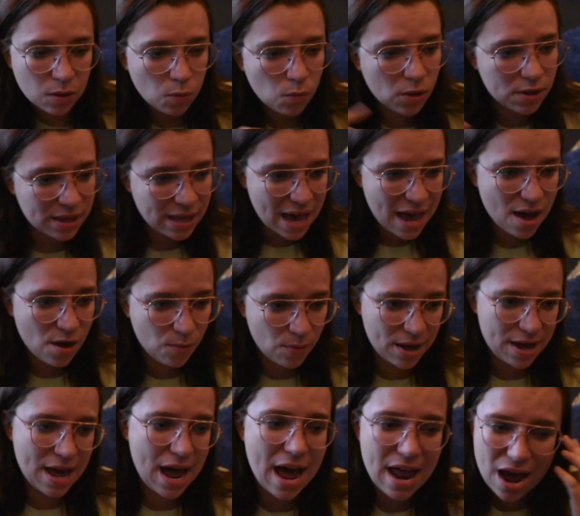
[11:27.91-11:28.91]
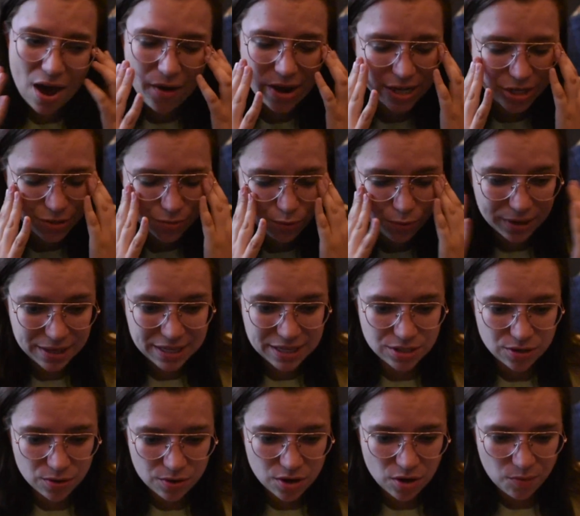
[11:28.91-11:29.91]
Well, now what? I really
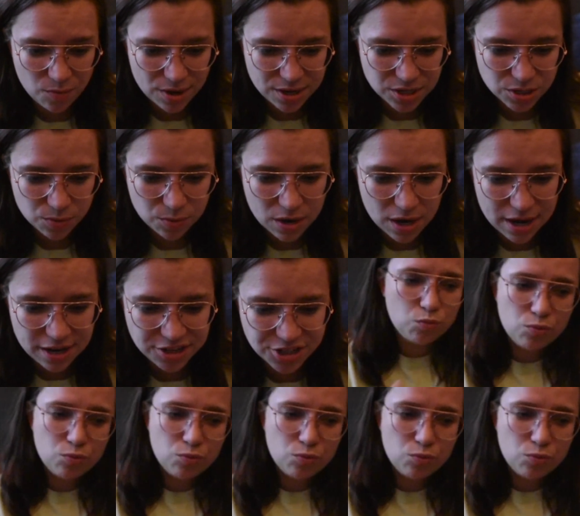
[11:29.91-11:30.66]
don't know what to watch.